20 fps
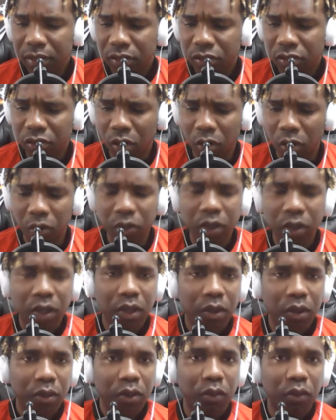So
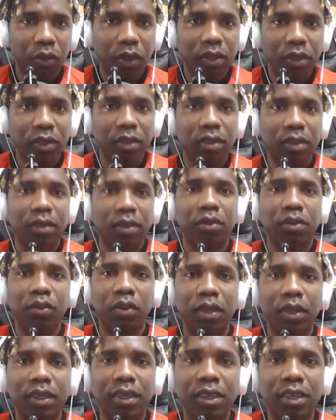we want
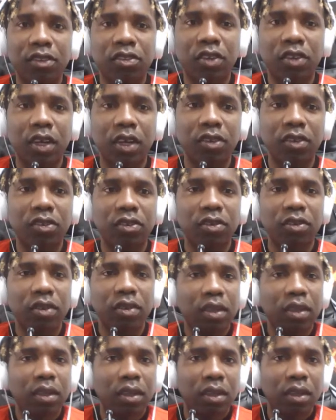to discuss
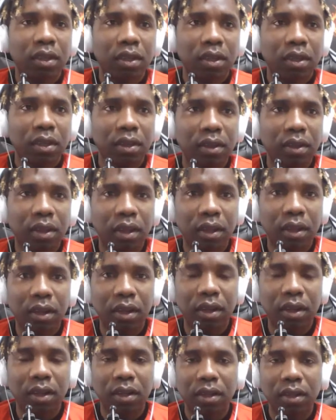
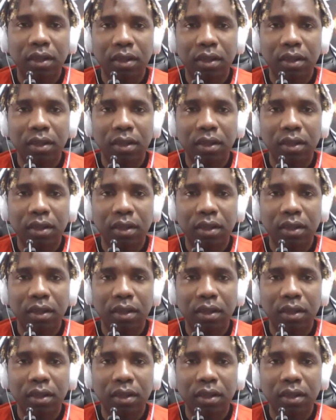this